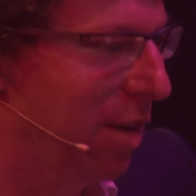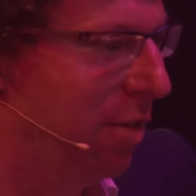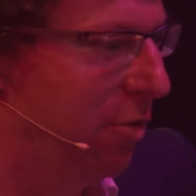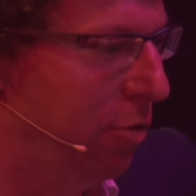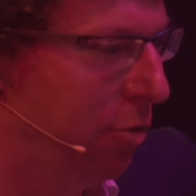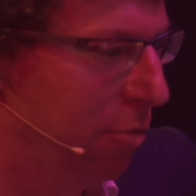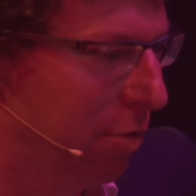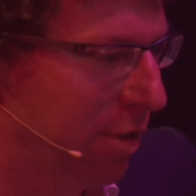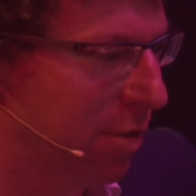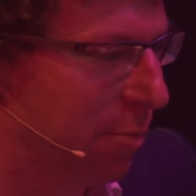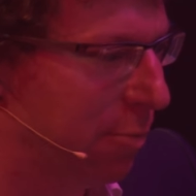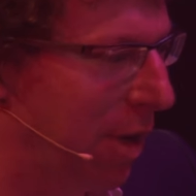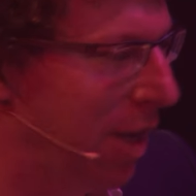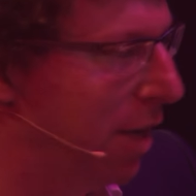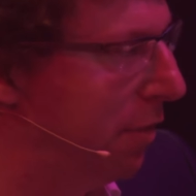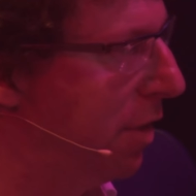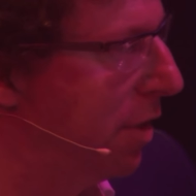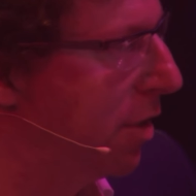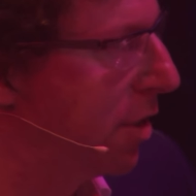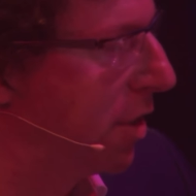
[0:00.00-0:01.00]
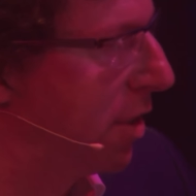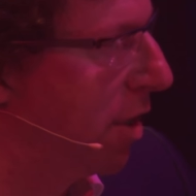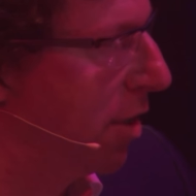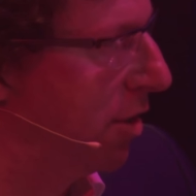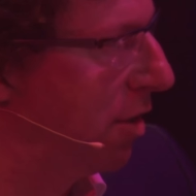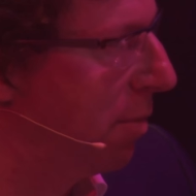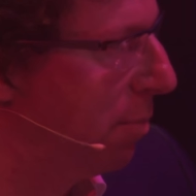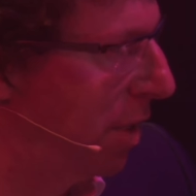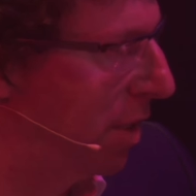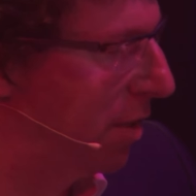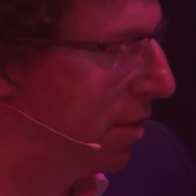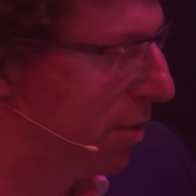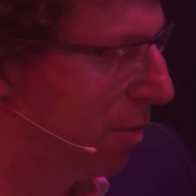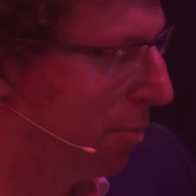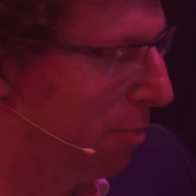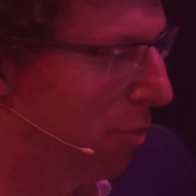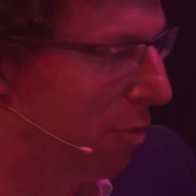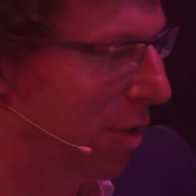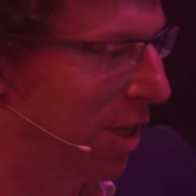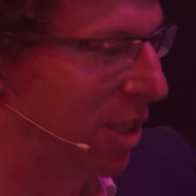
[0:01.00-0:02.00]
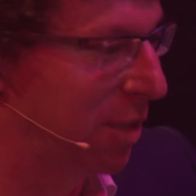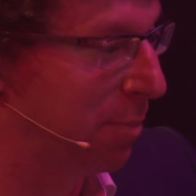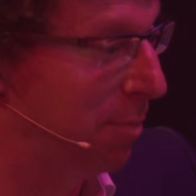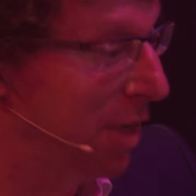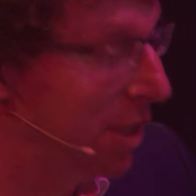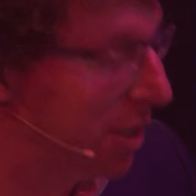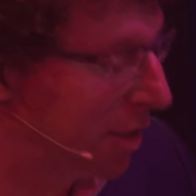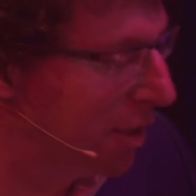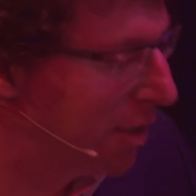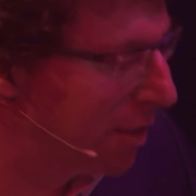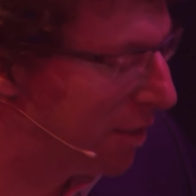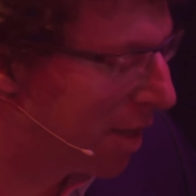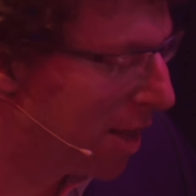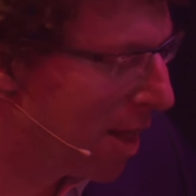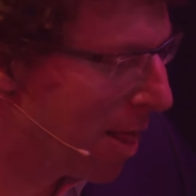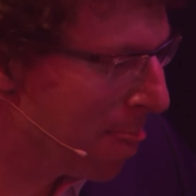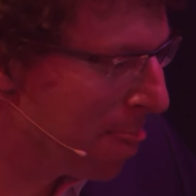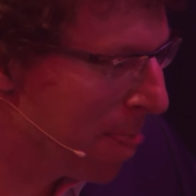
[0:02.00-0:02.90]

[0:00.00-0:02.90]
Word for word: And during the break, we discussed a bit more explicit.